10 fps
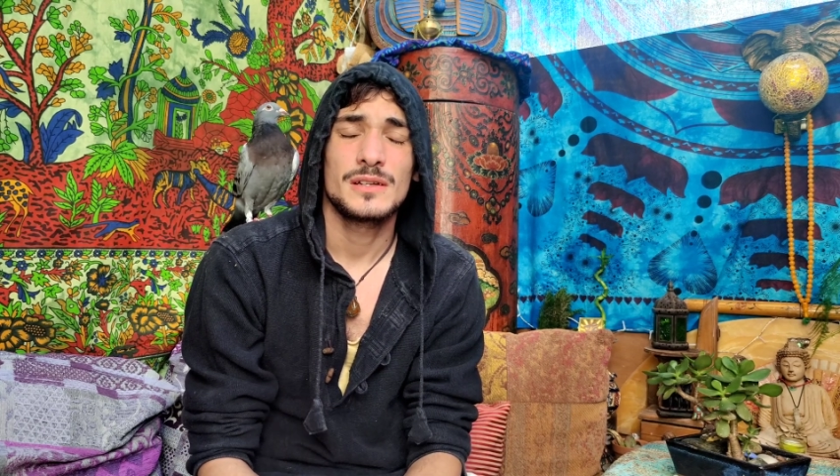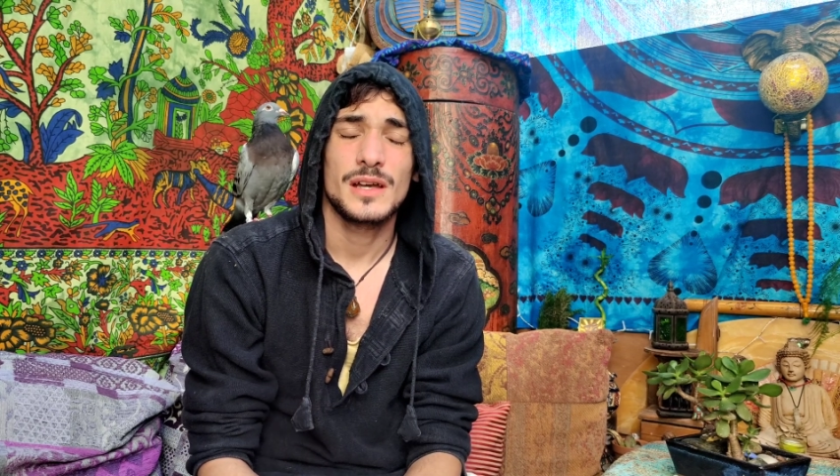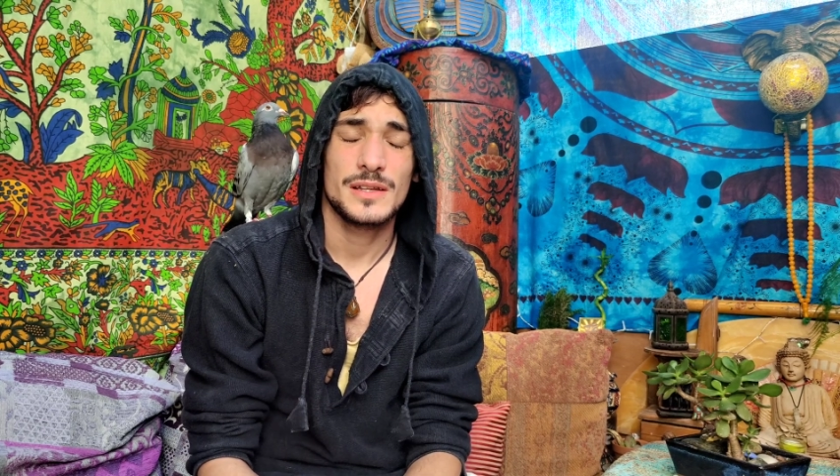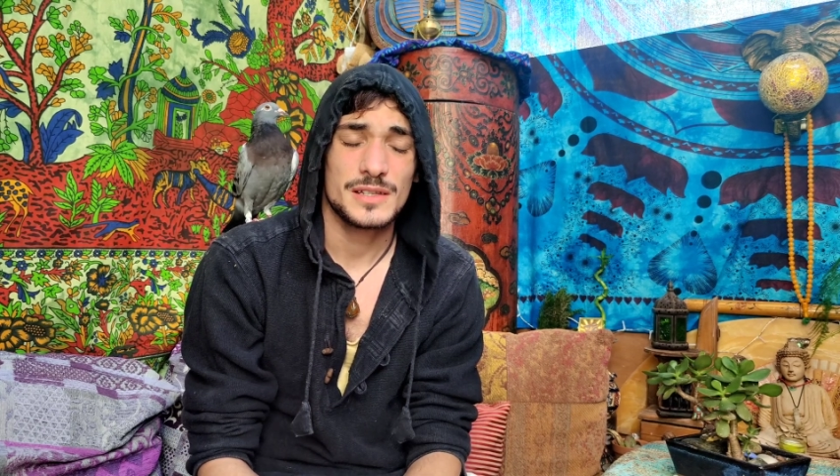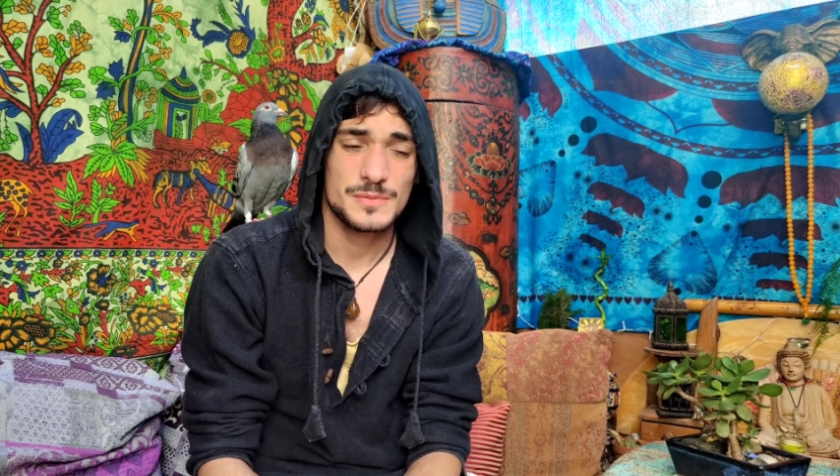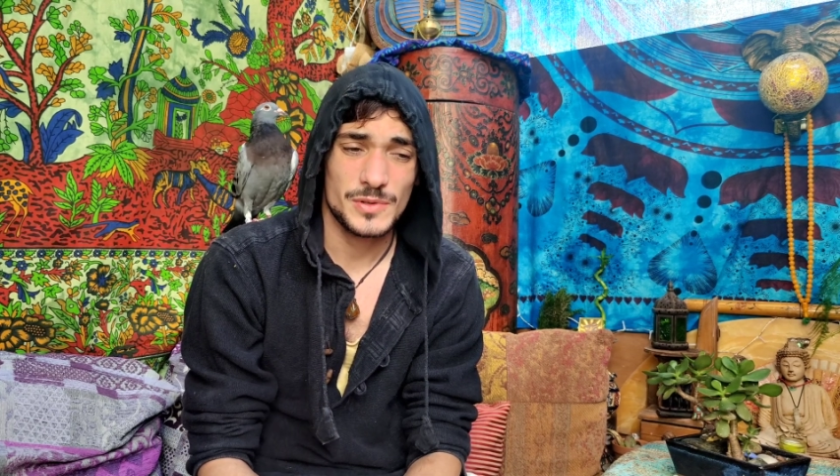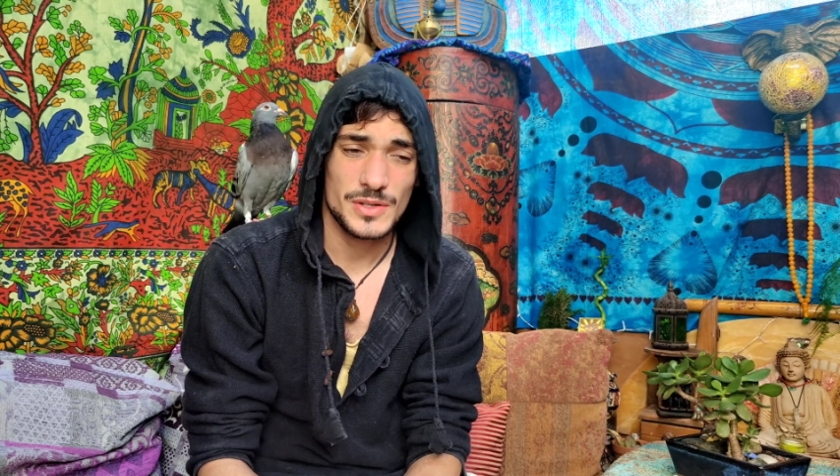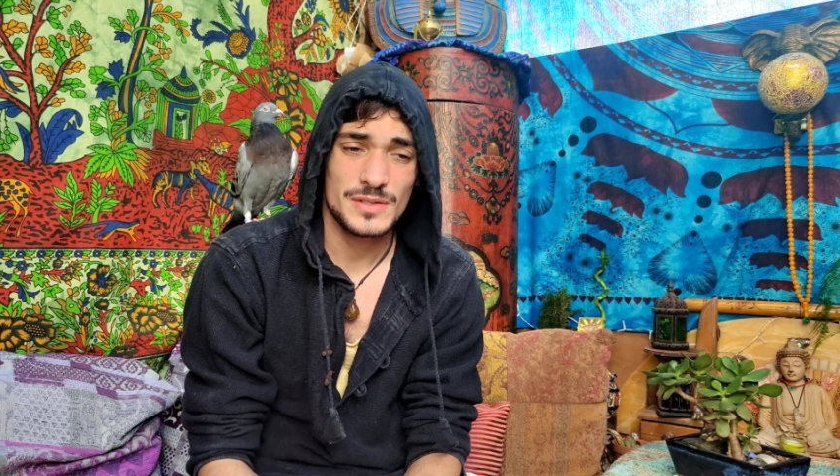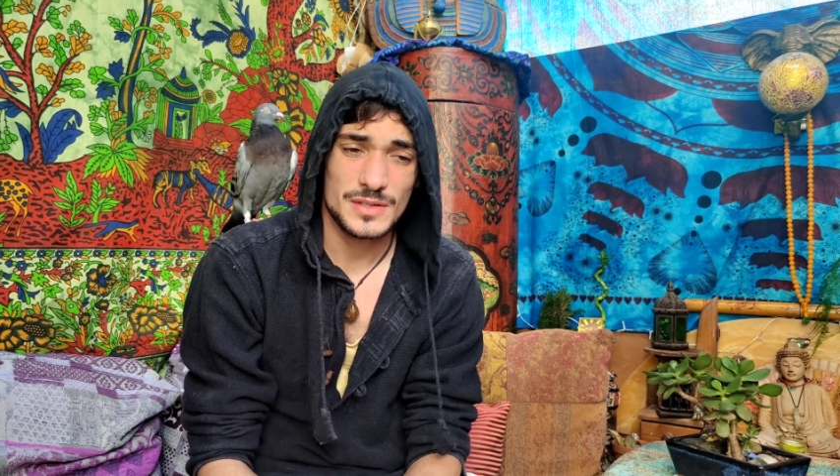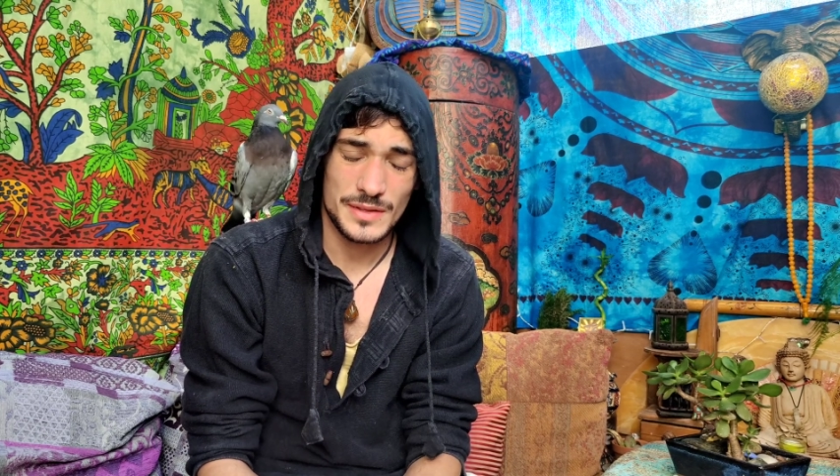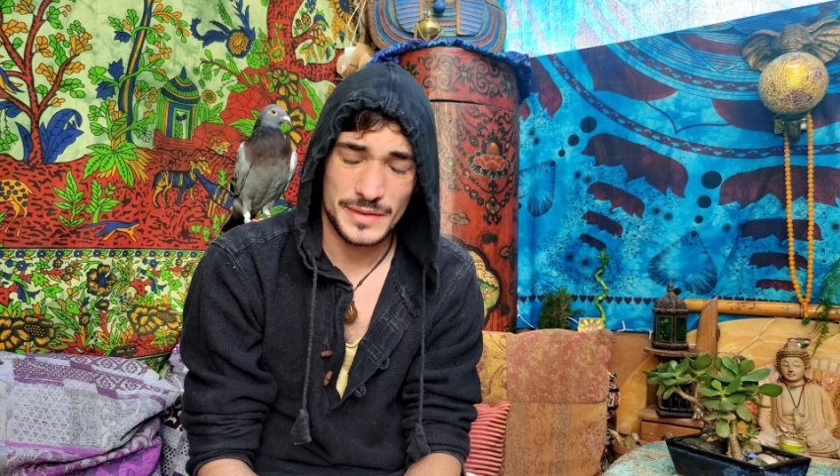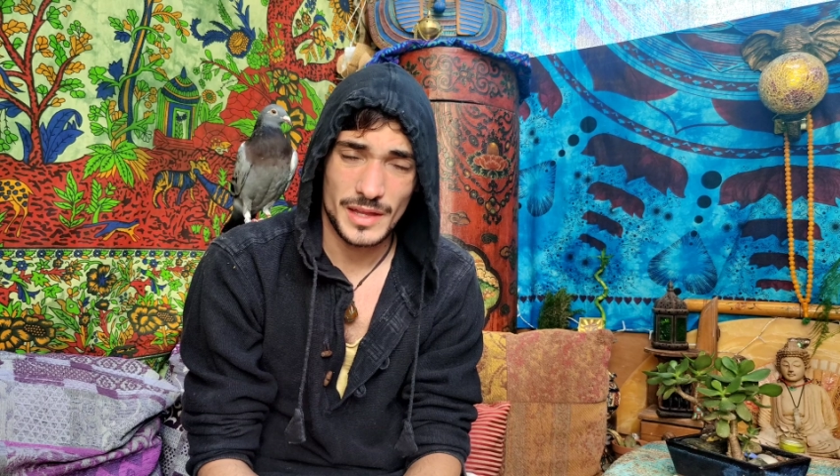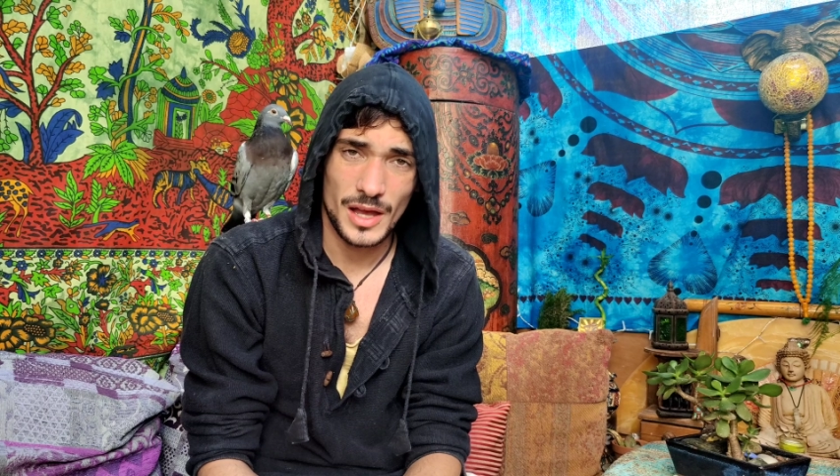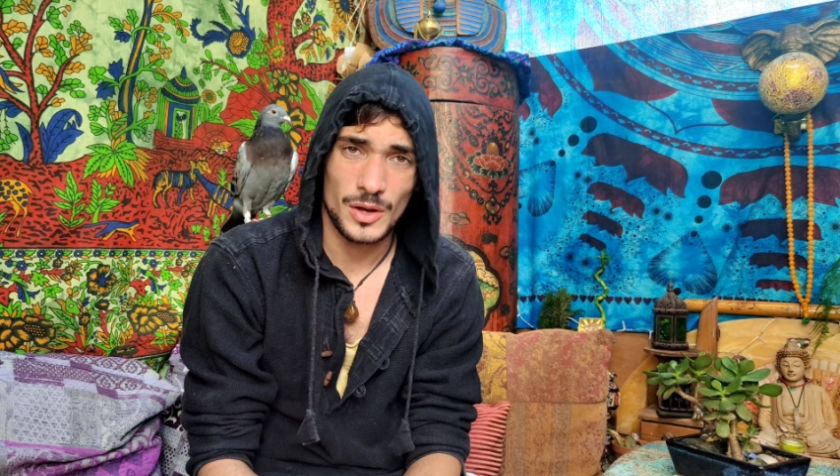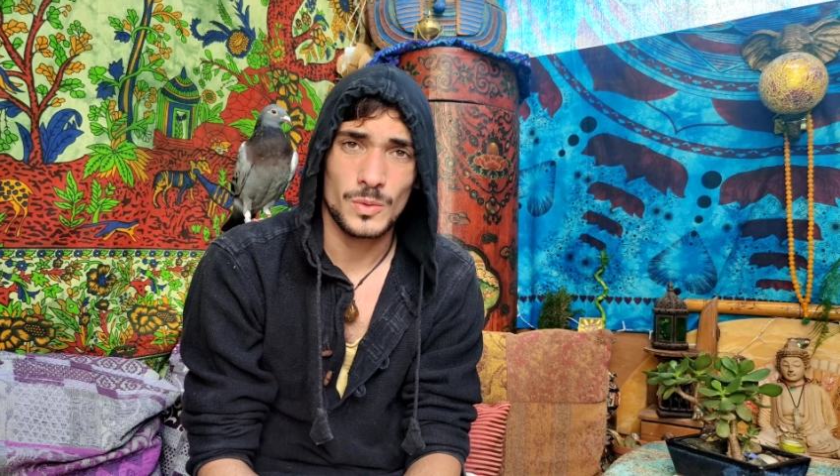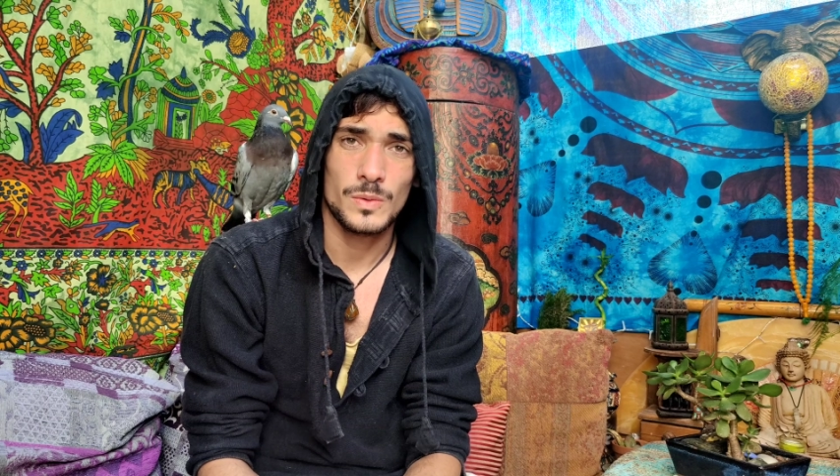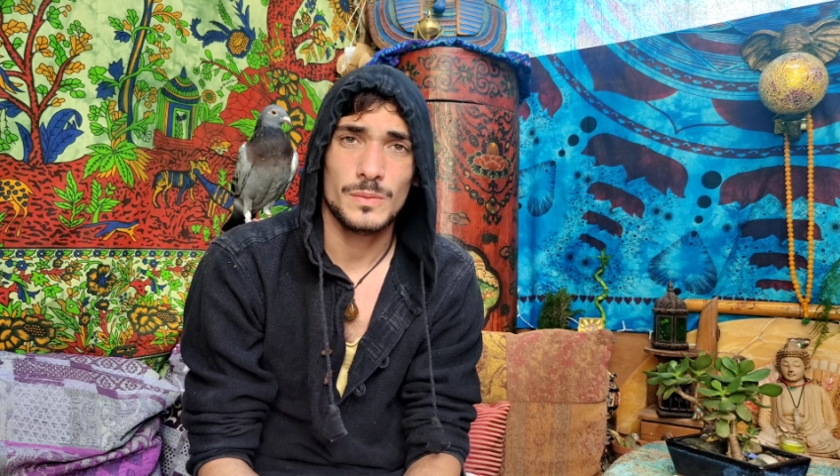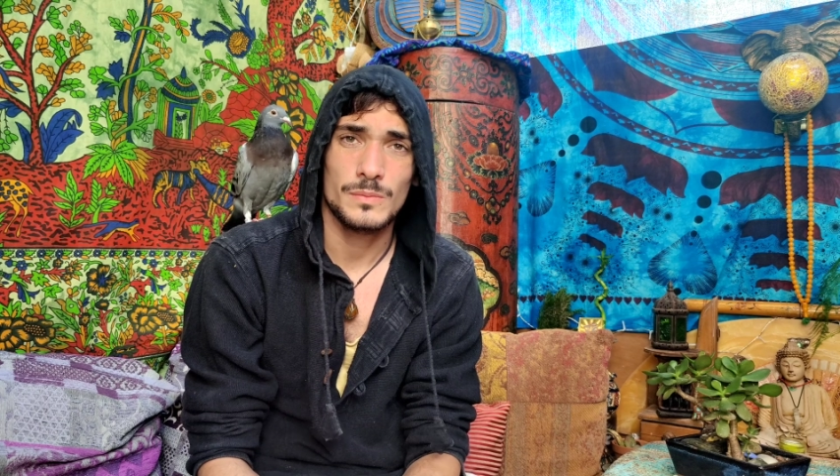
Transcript: and experience it now,